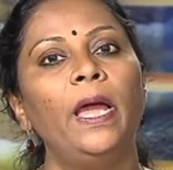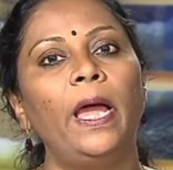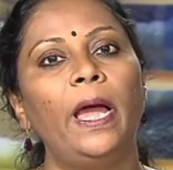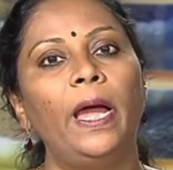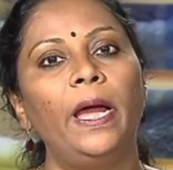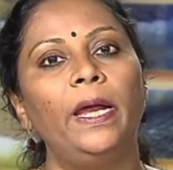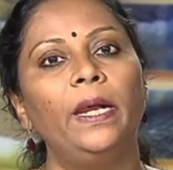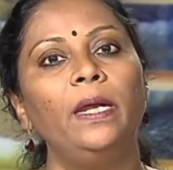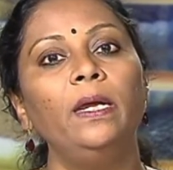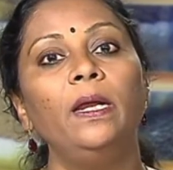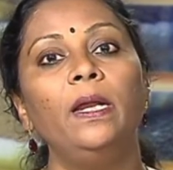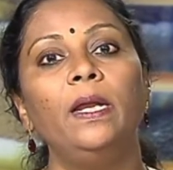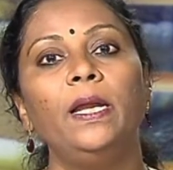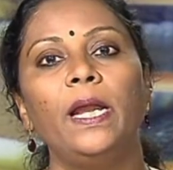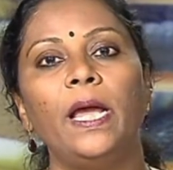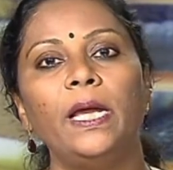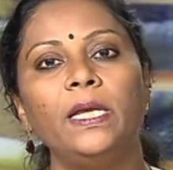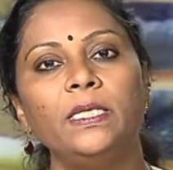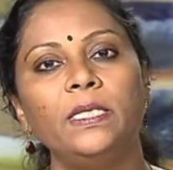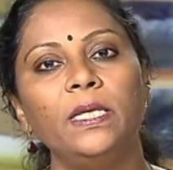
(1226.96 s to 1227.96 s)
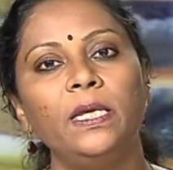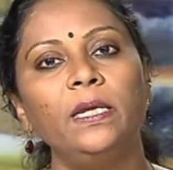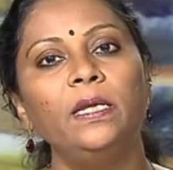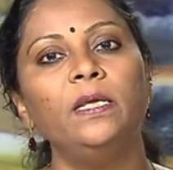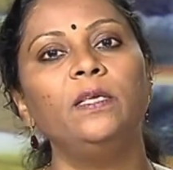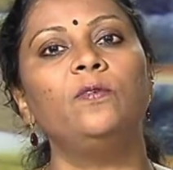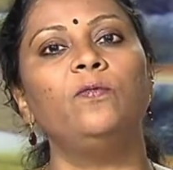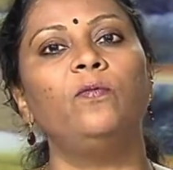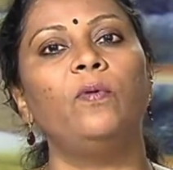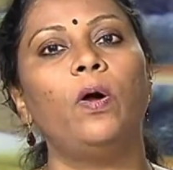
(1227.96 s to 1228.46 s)
and lysine
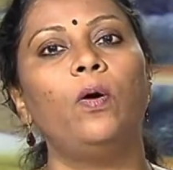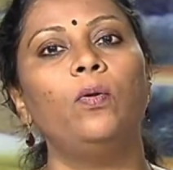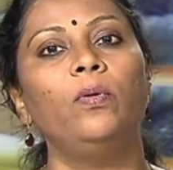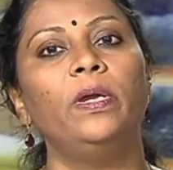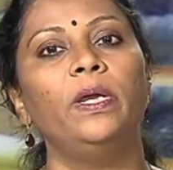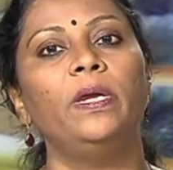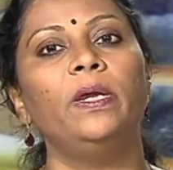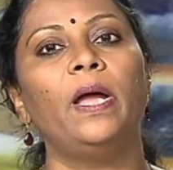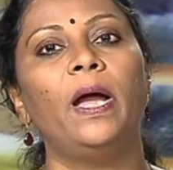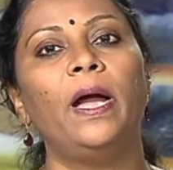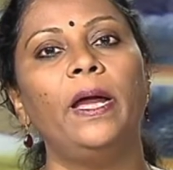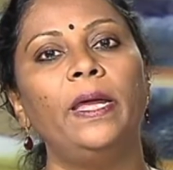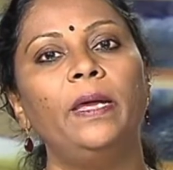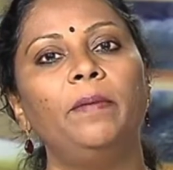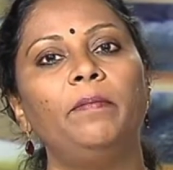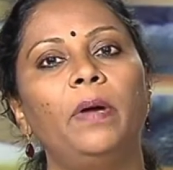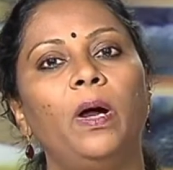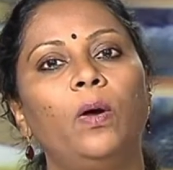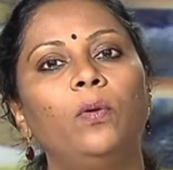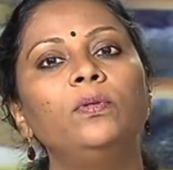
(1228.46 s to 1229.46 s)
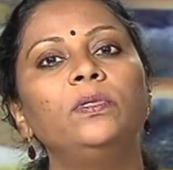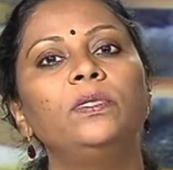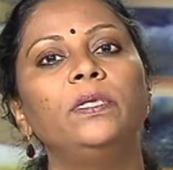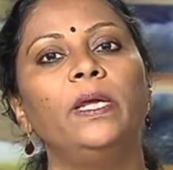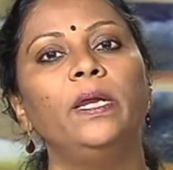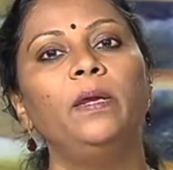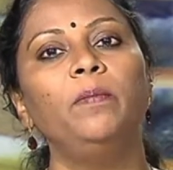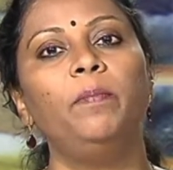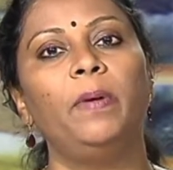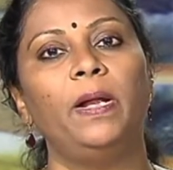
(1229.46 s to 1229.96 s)
is found in high amounts
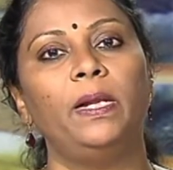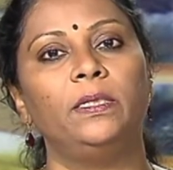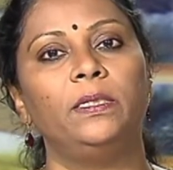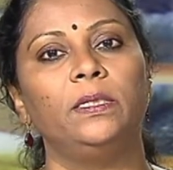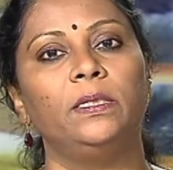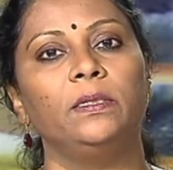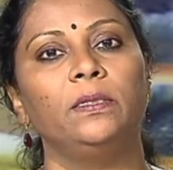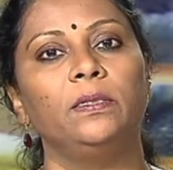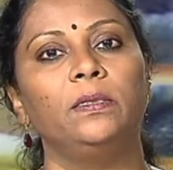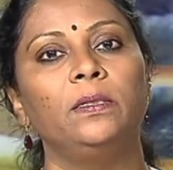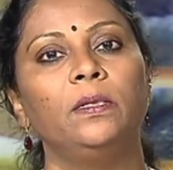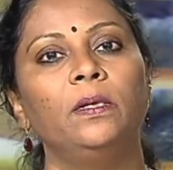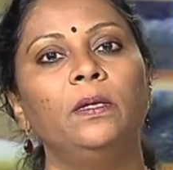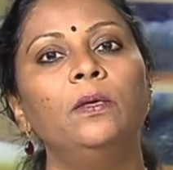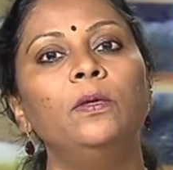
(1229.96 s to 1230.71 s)
in pulses.